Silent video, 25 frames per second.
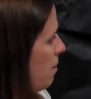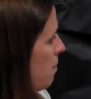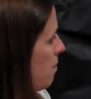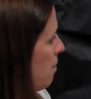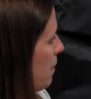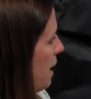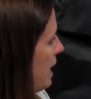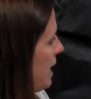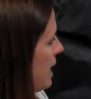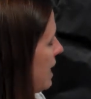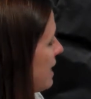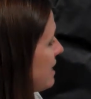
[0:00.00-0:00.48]

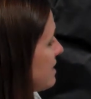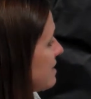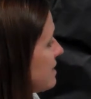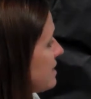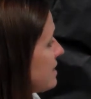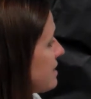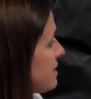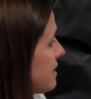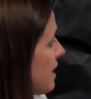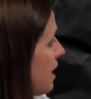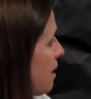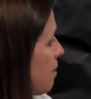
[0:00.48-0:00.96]
My next
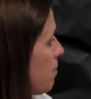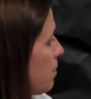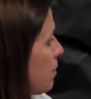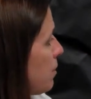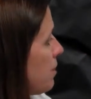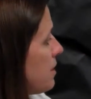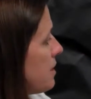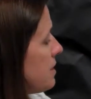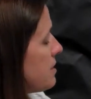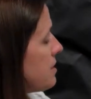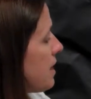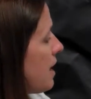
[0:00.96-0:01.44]
example
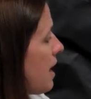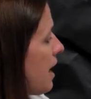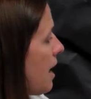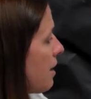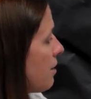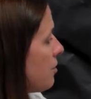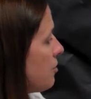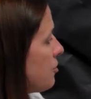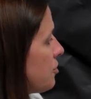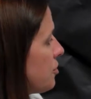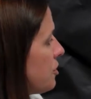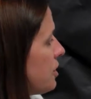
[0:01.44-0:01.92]
is
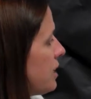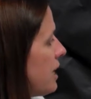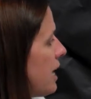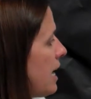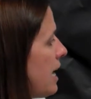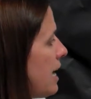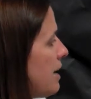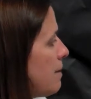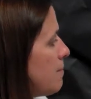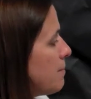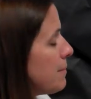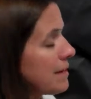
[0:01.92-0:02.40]
actually
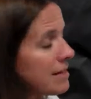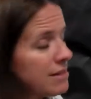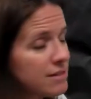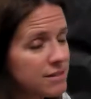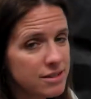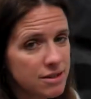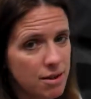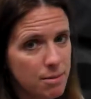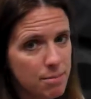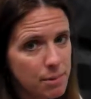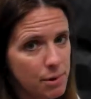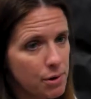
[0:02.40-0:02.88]
a mixed
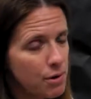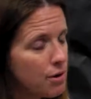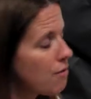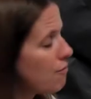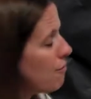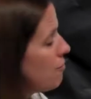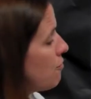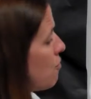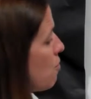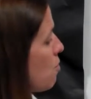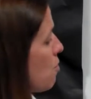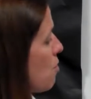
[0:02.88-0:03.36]
number,
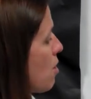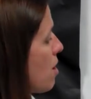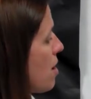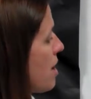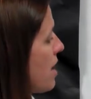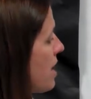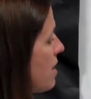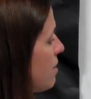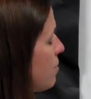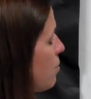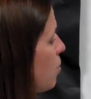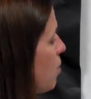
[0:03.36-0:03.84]
4
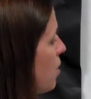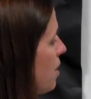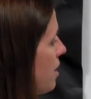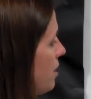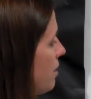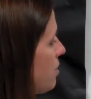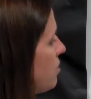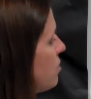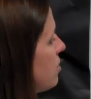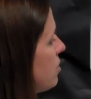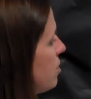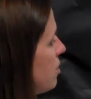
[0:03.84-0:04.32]

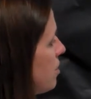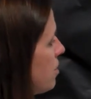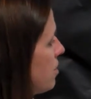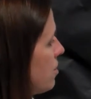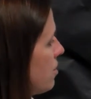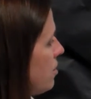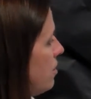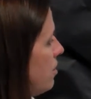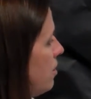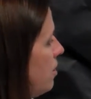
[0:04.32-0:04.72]
1/3.